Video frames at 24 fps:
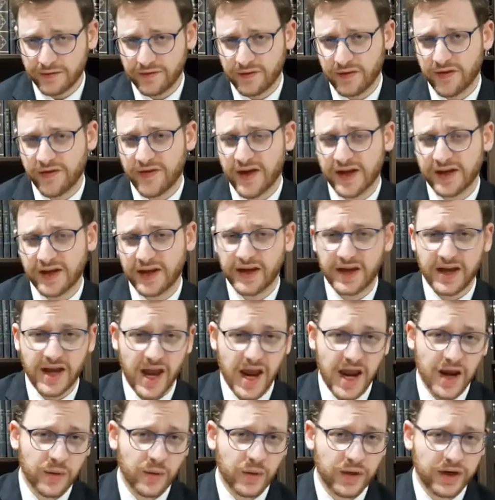And from the fact that he
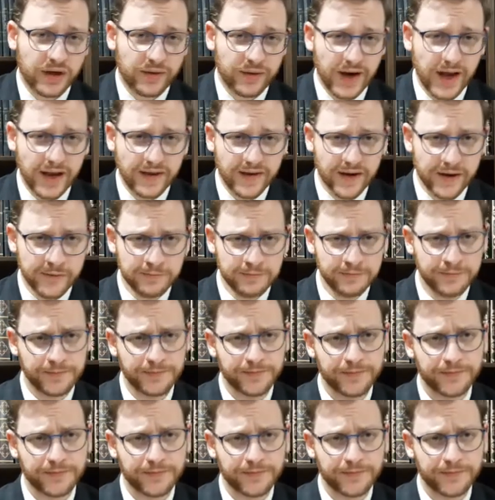ate one at random,